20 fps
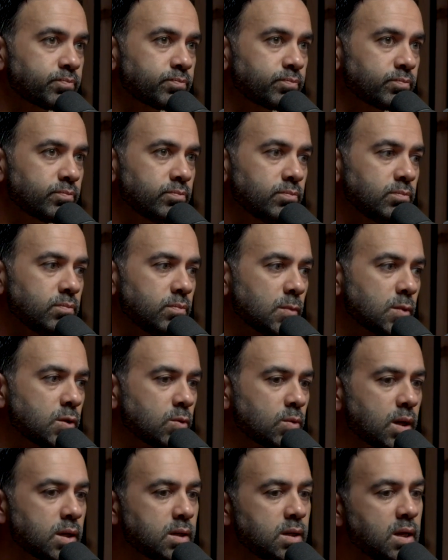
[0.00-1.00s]

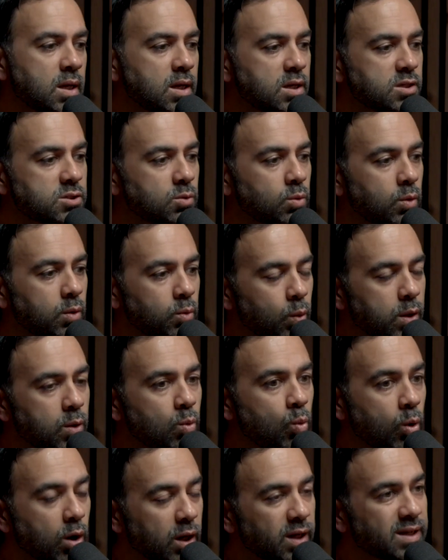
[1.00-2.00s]
Mm-hmm. Right? So when we
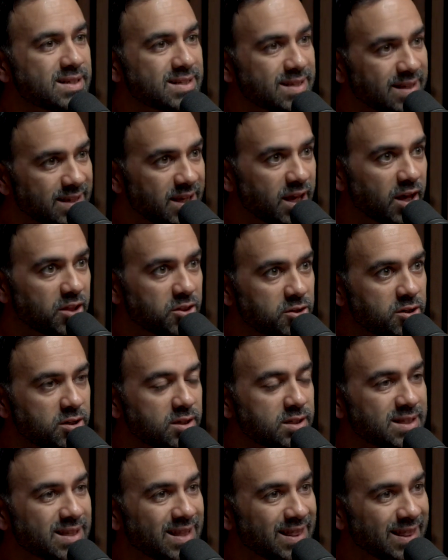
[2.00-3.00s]
work together
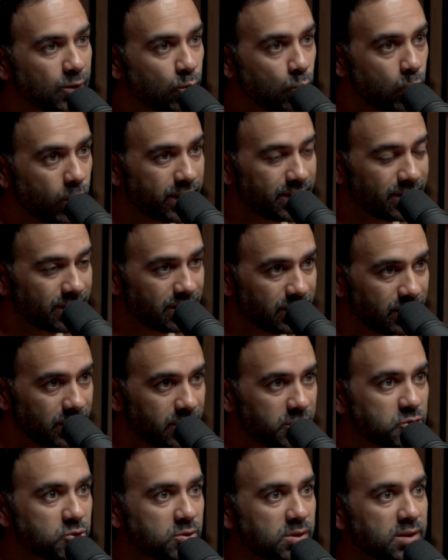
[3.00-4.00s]
to quite
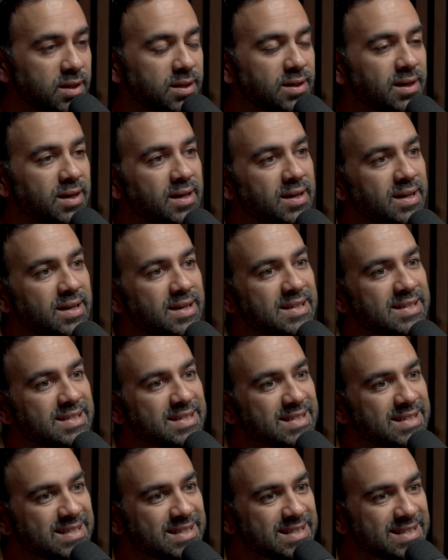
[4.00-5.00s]
literally,
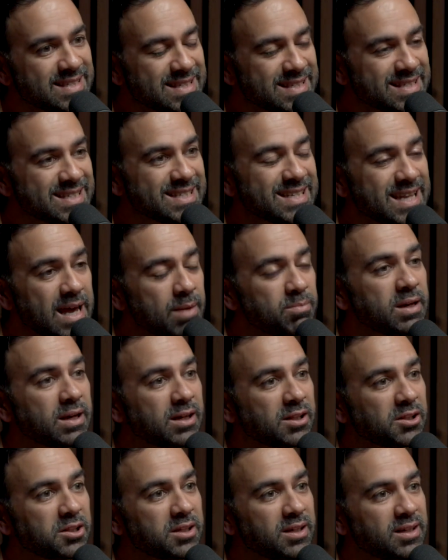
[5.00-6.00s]

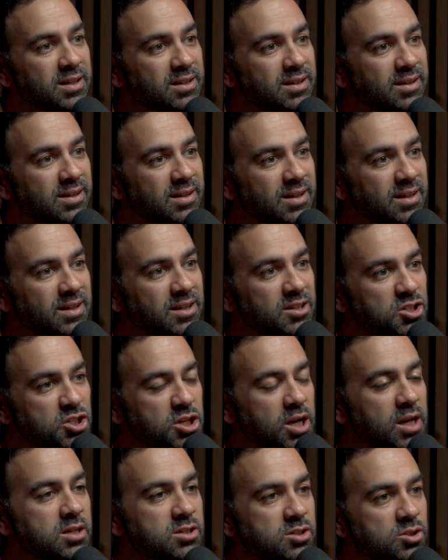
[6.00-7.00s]
systemically
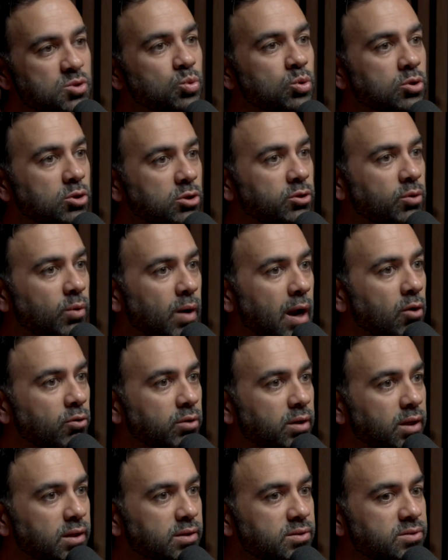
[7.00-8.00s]
change the world
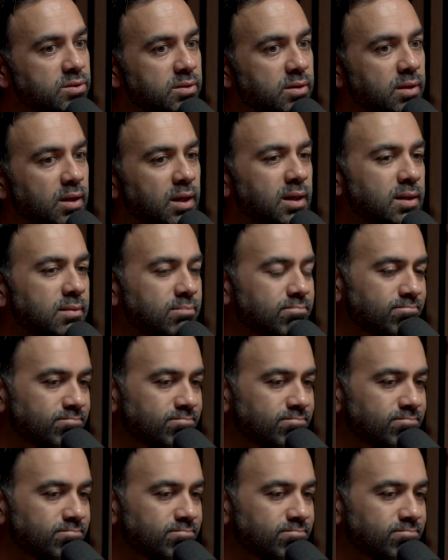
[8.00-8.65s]
around us, it